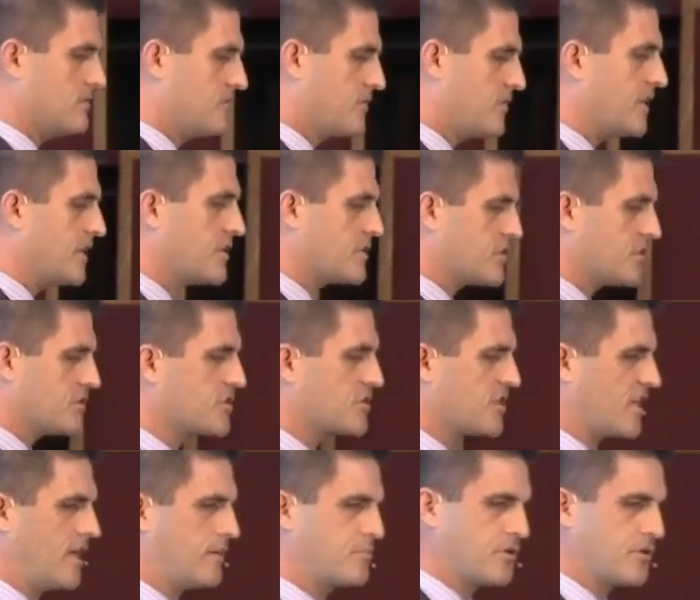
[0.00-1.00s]
Ephesians
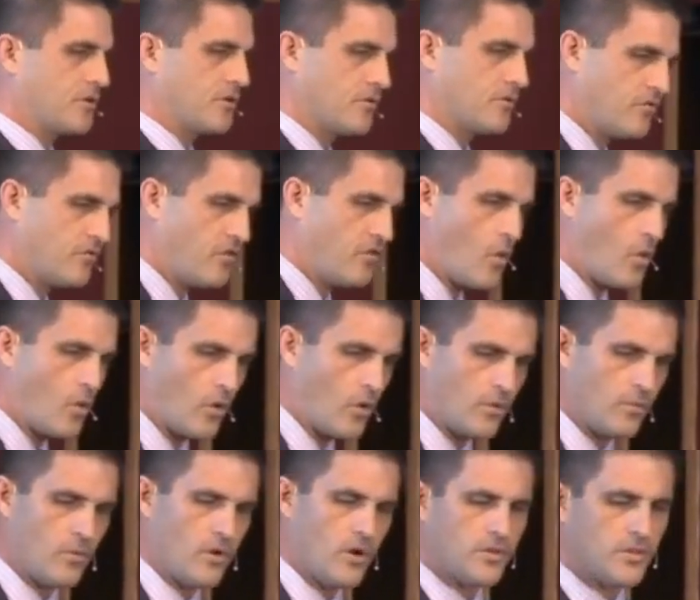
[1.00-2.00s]
chapter
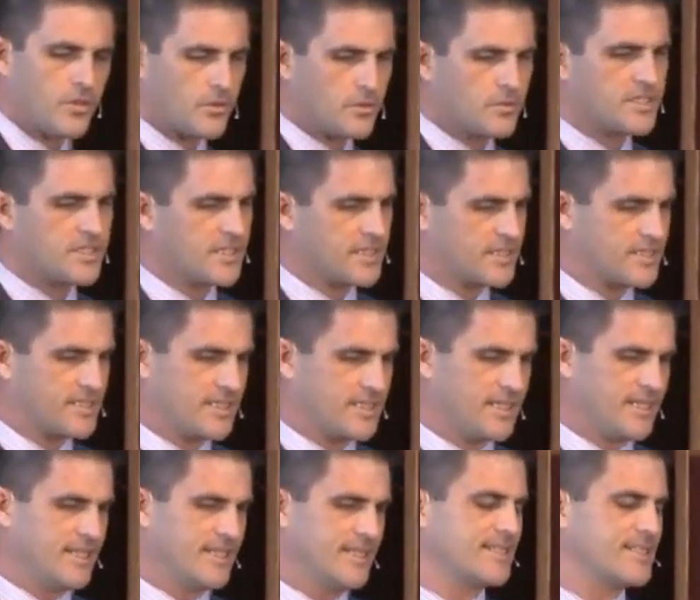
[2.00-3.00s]
4, 1 through
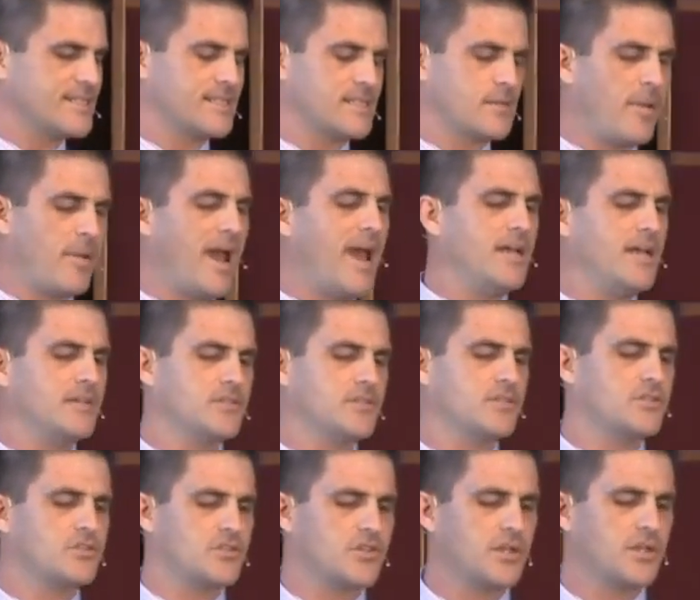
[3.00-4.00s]
16. This is the
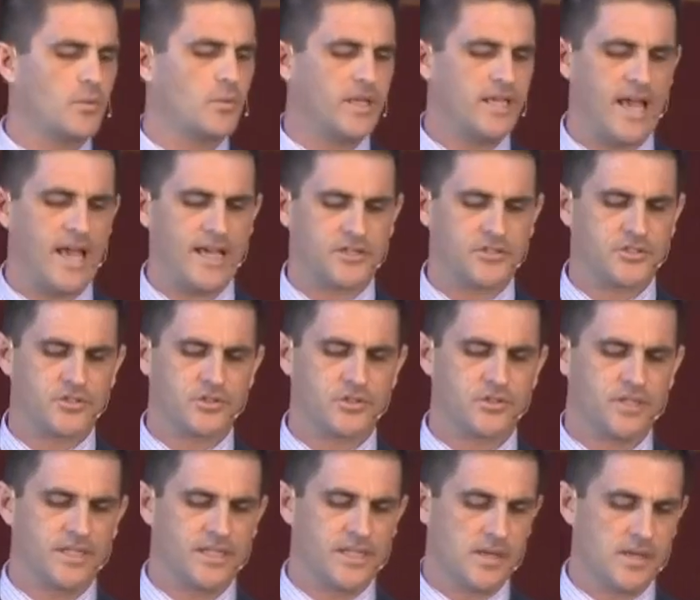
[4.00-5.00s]
passage that we
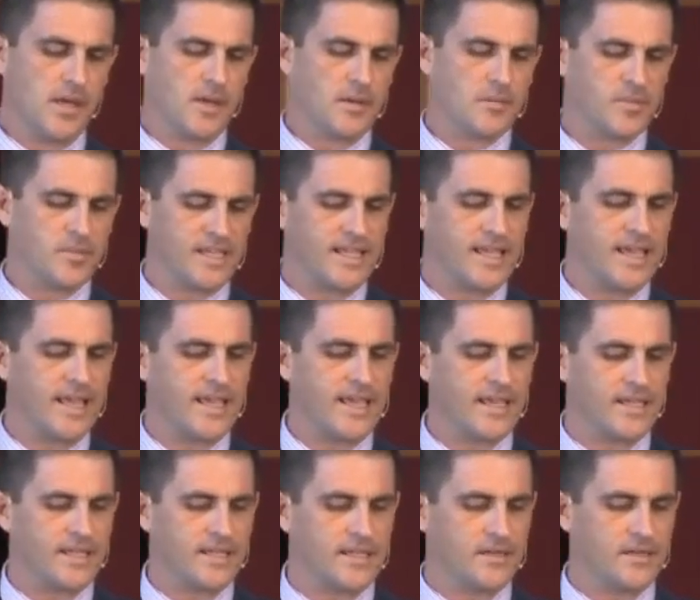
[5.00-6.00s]
actually
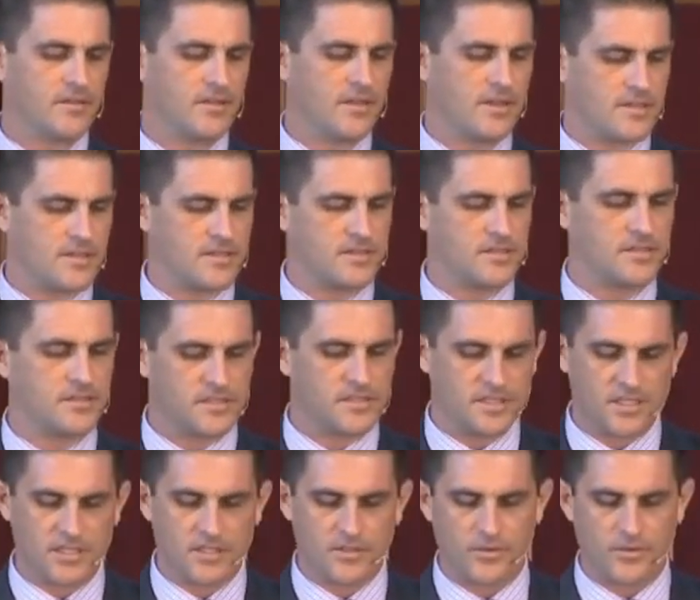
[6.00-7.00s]
began this
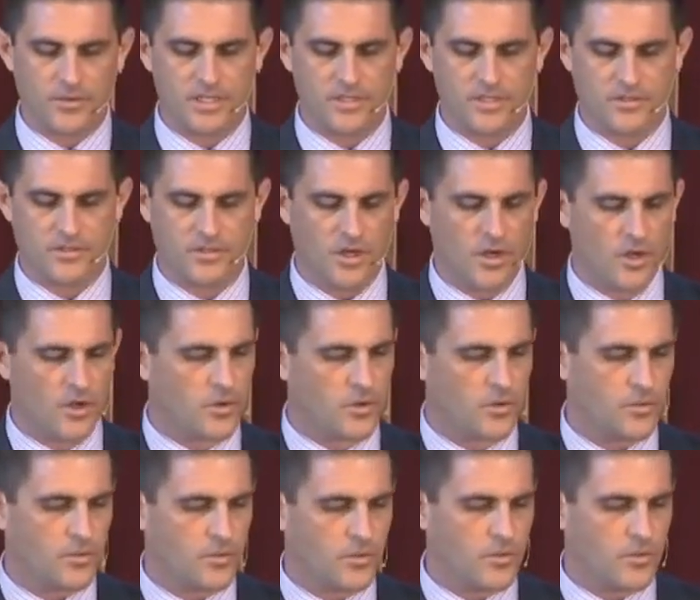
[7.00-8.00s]
series
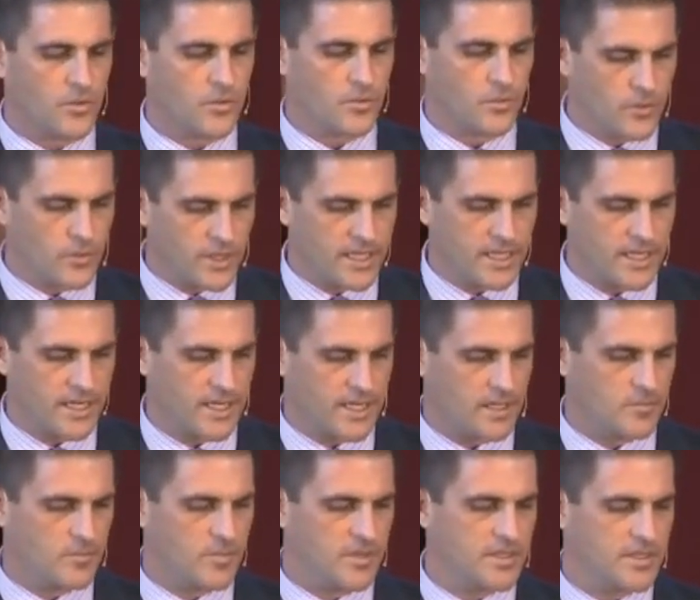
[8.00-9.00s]

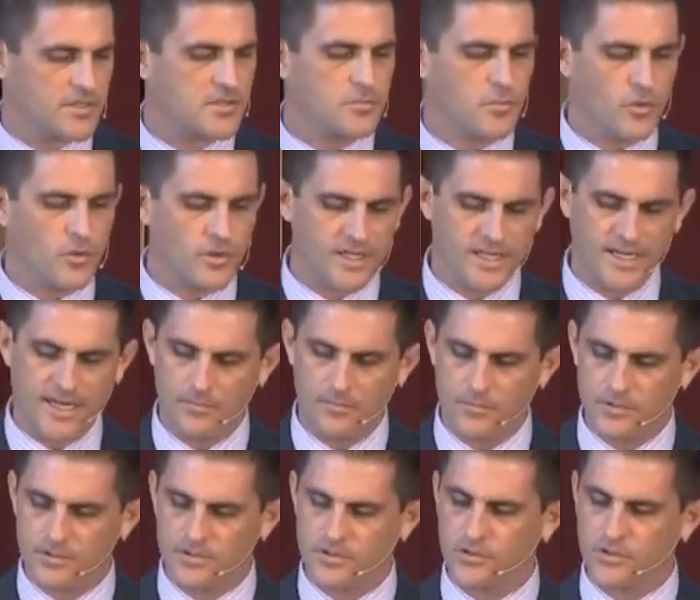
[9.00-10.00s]
reading, but this morning I
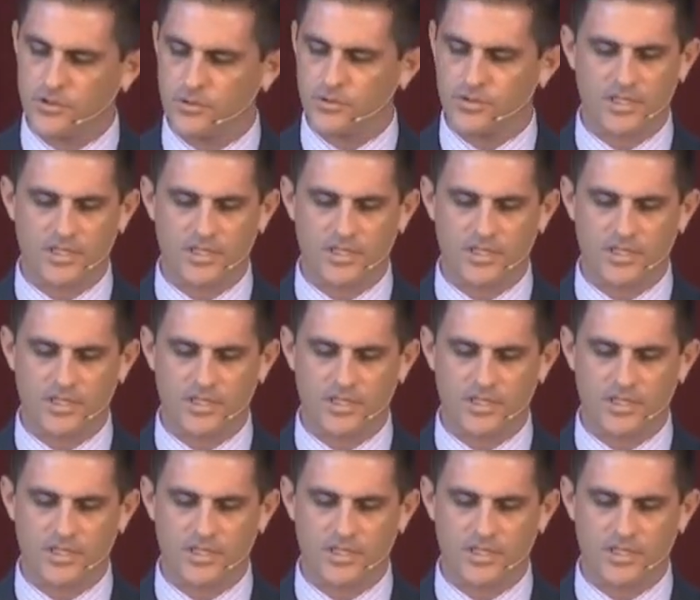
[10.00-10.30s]
want to do